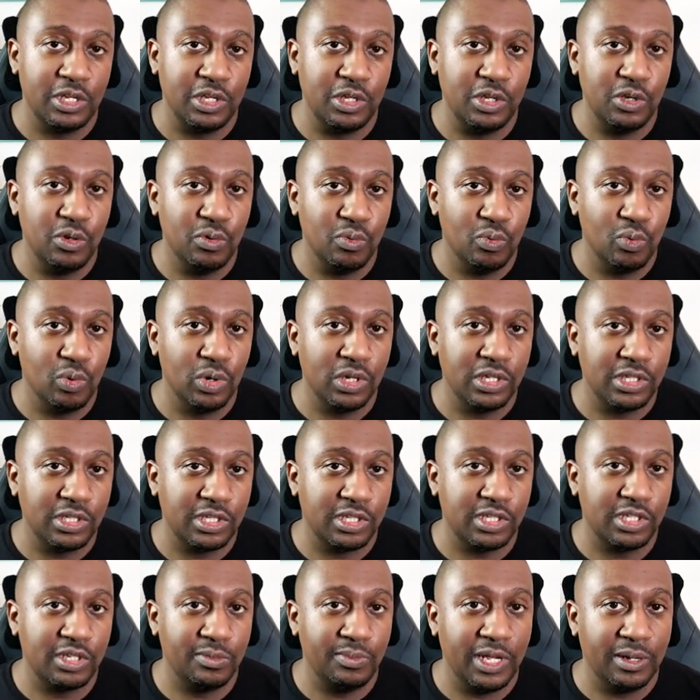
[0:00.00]
you
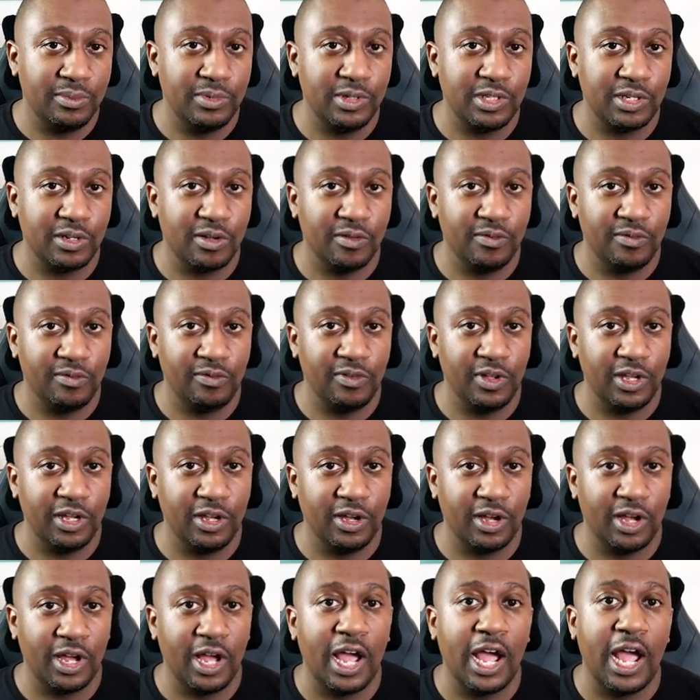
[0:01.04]
want to be able to
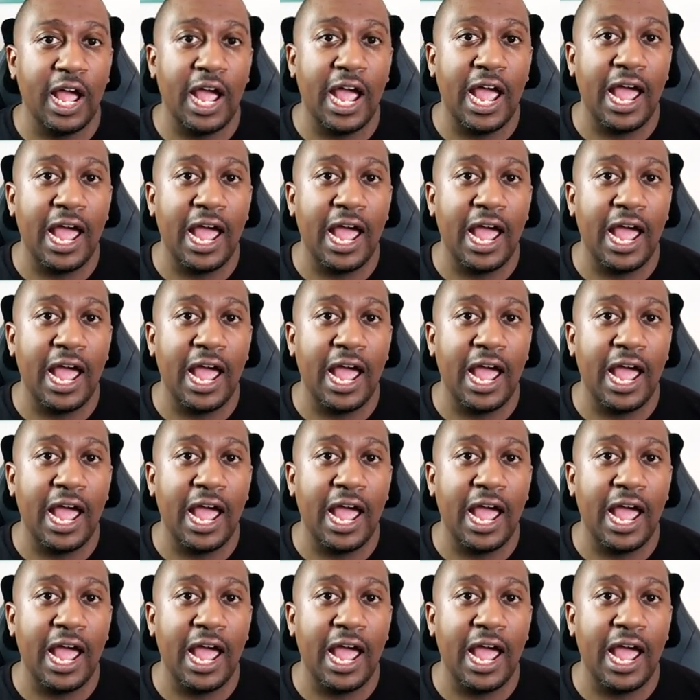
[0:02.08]
configure